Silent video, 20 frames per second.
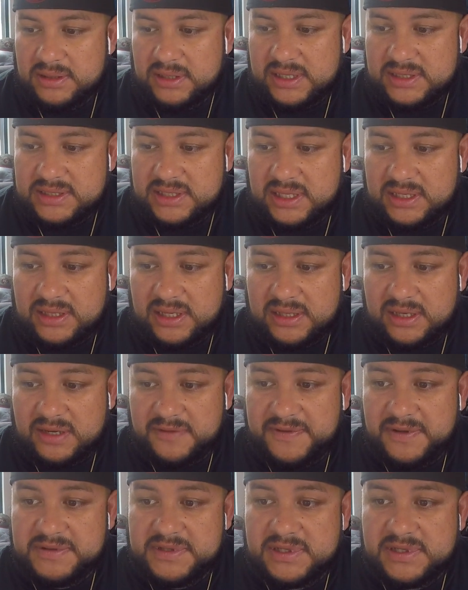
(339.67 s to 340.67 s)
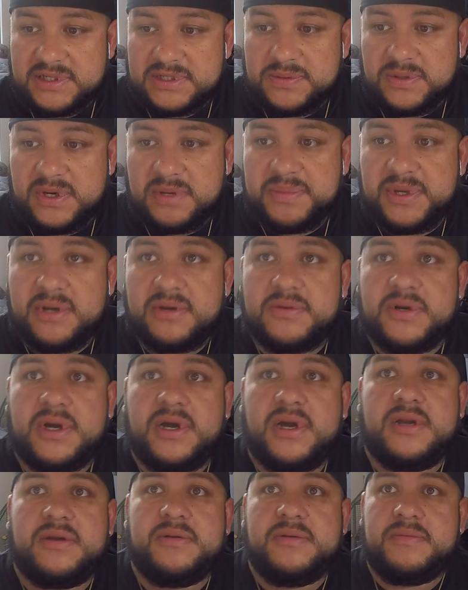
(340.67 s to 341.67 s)
15 to 20 pound
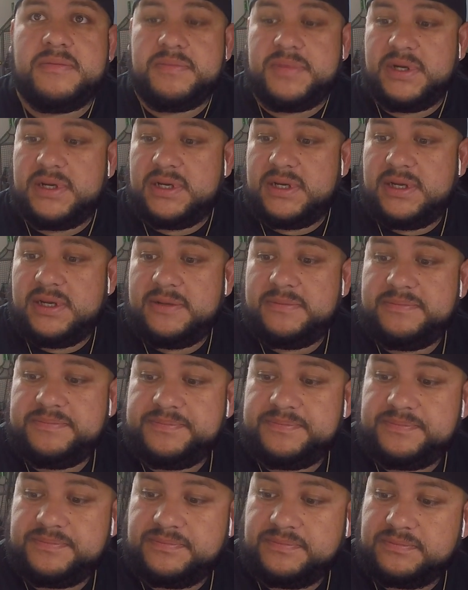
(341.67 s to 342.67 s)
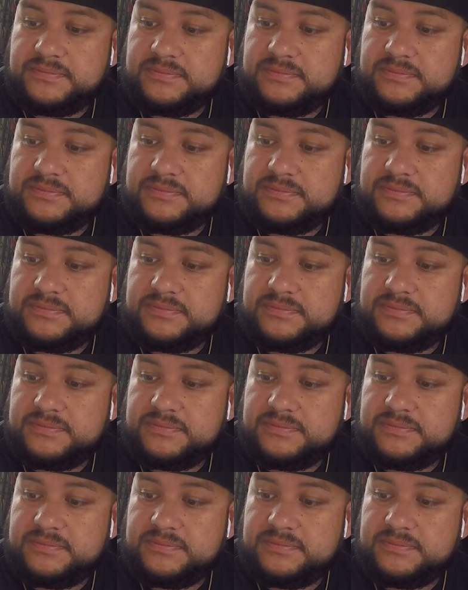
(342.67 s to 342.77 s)
rod. But got